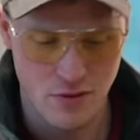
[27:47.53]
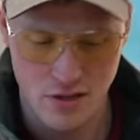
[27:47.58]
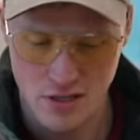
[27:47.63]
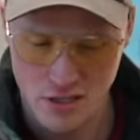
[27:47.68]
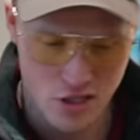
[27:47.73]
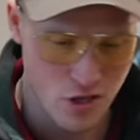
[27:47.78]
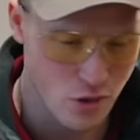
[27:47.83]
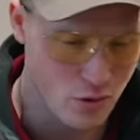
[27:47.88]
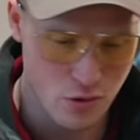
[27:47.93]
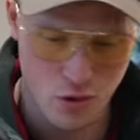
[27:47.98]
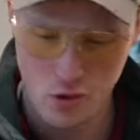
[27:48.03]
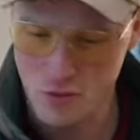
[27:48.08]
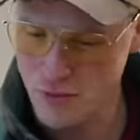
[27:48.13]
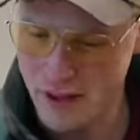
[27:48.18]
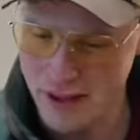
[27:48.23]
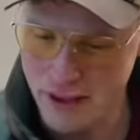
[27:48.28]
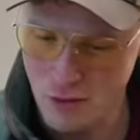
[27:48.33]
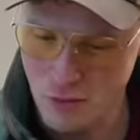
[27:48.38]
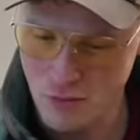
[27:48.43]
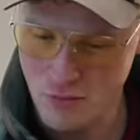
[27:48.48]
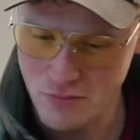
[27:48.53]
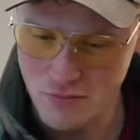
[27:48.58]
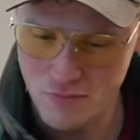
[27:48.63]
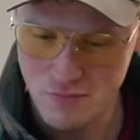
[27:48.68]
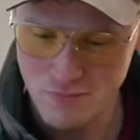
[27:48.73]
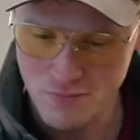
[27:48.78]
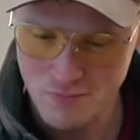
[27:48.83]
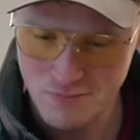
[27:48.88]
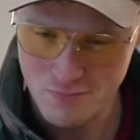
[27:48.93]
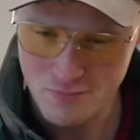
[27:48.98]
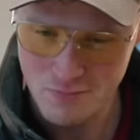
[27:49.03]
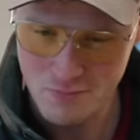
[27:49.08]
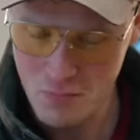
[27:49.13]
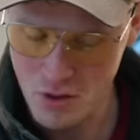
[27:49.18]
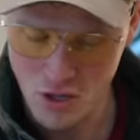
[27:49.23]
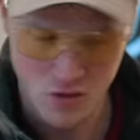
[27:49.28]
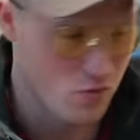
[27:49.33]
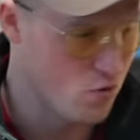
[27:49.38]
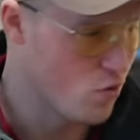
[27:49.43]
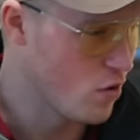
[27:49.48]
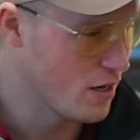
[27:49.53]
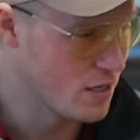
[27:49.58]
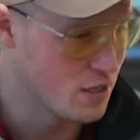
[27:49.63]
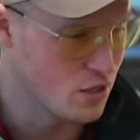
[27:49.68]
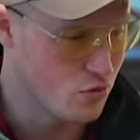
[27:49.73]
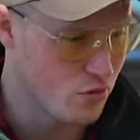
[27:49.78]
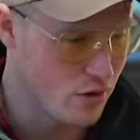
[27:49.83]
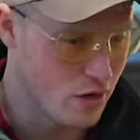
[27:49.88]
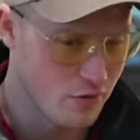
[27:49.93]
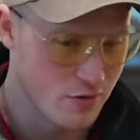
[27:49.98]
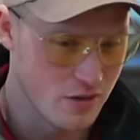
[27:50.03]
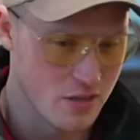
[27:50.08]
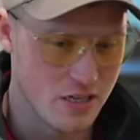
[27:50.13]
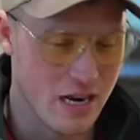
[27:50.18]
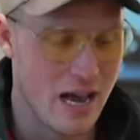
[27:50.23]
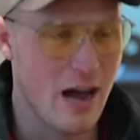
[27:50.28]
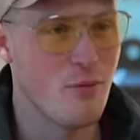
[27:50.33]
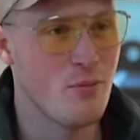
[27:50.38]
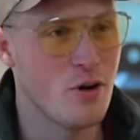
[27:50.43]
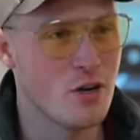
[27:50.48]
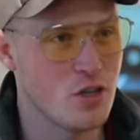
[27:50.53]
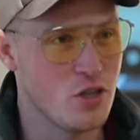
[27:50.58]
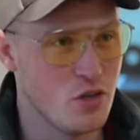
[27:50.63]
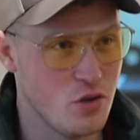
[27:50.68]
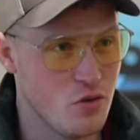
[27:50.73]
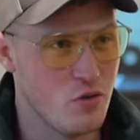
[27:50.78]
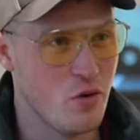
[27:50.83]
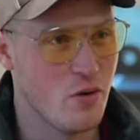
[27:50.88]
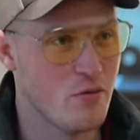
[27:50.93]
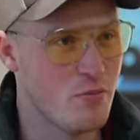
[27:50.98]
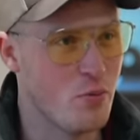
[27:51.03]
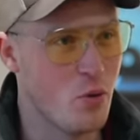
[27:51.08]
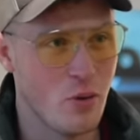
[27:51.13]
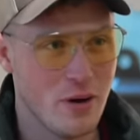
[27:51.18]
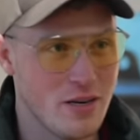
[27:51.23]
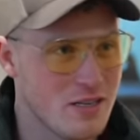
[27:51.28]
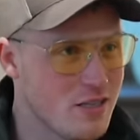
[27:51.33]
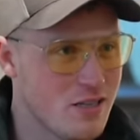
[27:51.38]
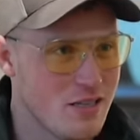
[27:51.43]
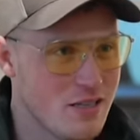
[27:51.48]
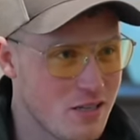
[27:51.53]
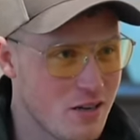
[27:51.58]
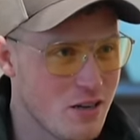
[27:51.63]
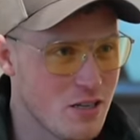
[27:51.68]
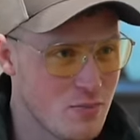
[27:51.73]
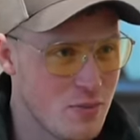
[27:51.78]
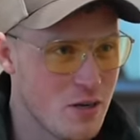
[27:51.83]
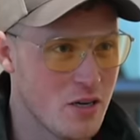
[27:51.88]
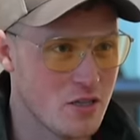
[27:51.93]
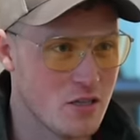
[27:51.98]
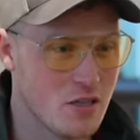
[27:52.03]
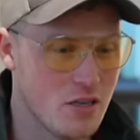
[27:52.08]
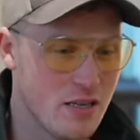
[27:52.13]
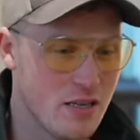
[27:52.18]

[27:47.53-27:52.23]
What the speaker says: Really shows off how much variety Krieghoff is and how much you have bought into these guys personally.